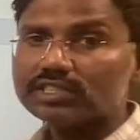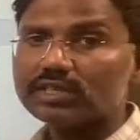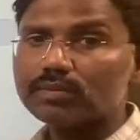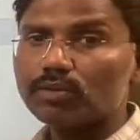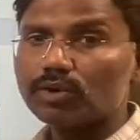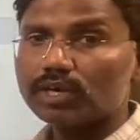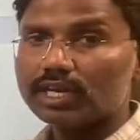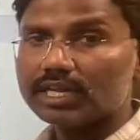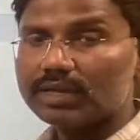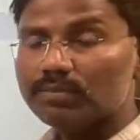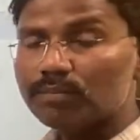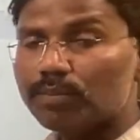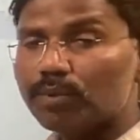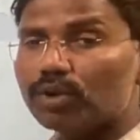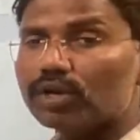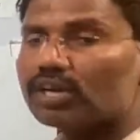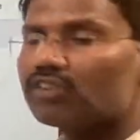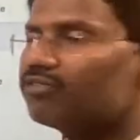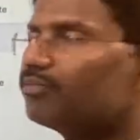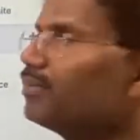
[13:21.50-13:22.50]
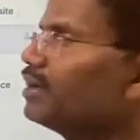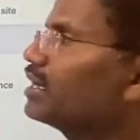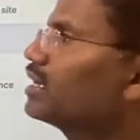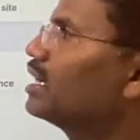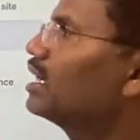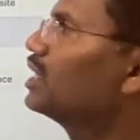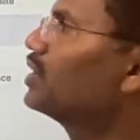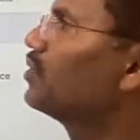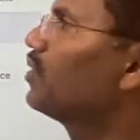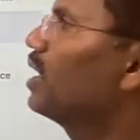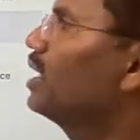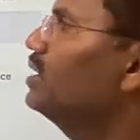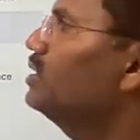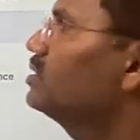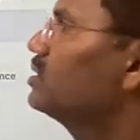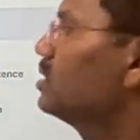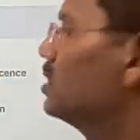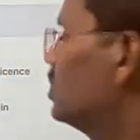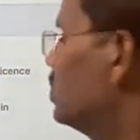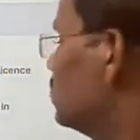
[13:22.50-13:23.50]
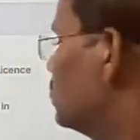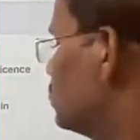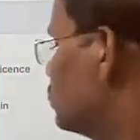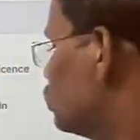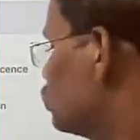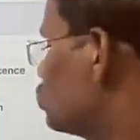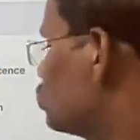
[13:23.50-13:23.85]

about import of medical device. So